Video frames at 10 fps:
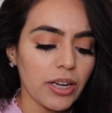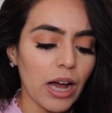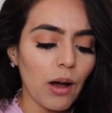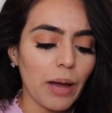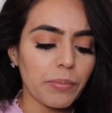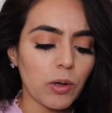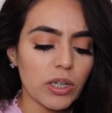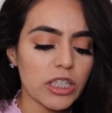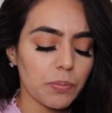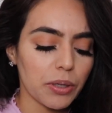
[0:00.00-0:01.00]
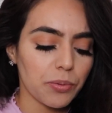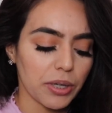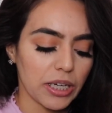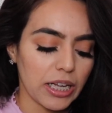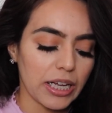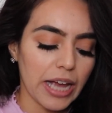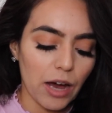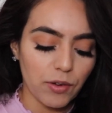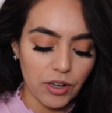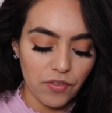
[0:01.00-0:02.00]
Now I'm going to be reading
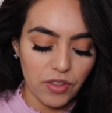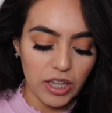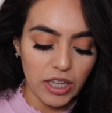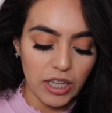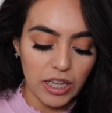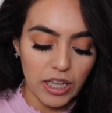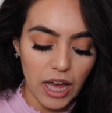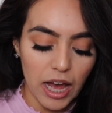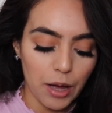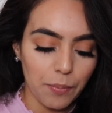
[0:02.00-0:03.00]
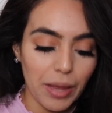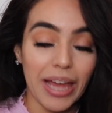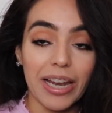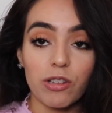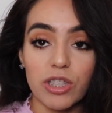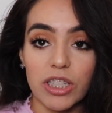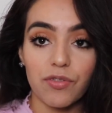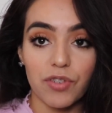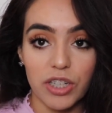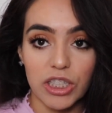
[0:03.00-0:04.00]
out of the um,
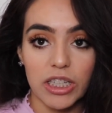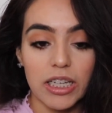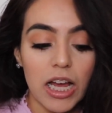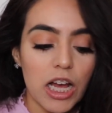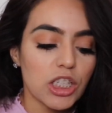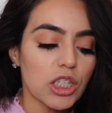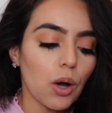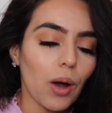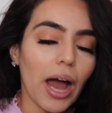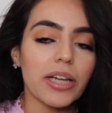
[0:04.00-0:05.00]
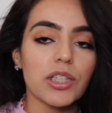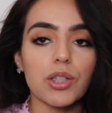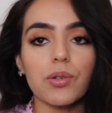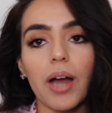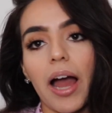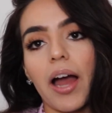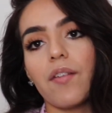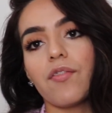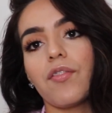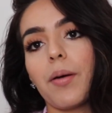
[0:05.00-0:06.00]
NLT version. So I do
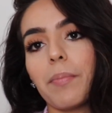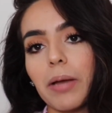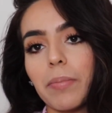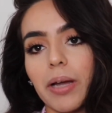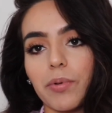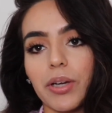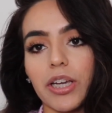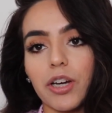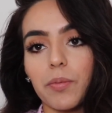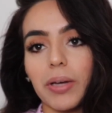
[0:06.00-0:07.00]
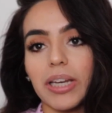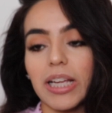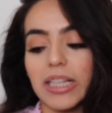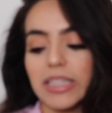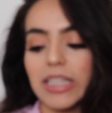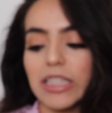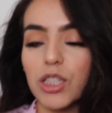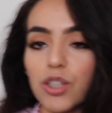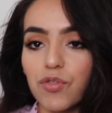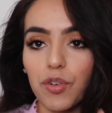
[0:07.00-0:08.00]
have my Bible here, but it's
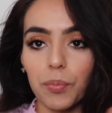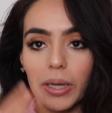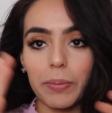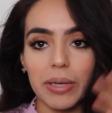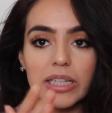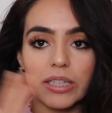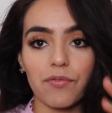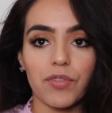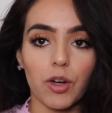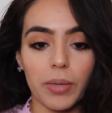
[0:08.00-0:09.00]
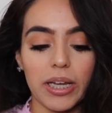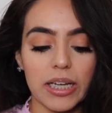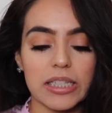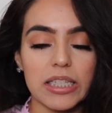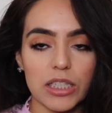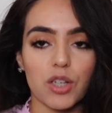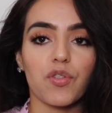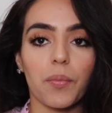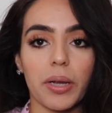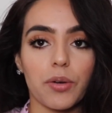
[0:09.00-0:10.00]
easier for me because I'm filming. It's easier
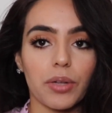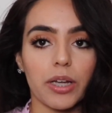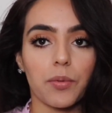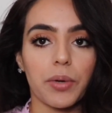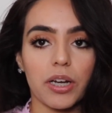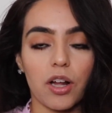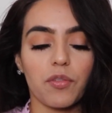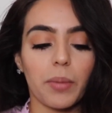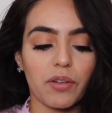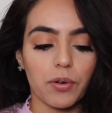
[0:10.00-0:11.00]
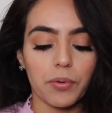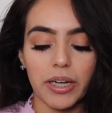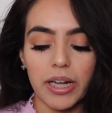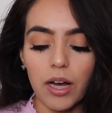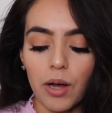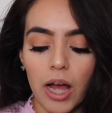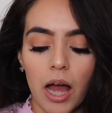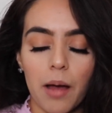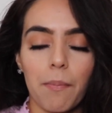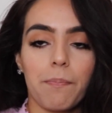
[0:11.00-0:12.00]
for me to like read it off of my phone right now.
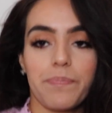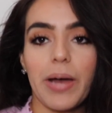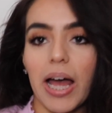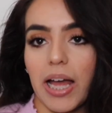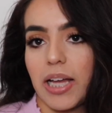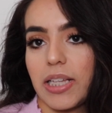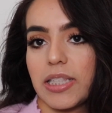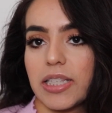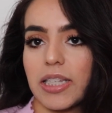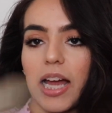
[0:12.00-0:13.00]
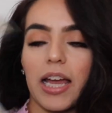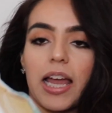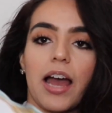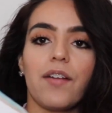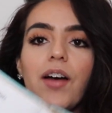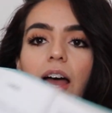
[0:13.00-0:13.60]
But I have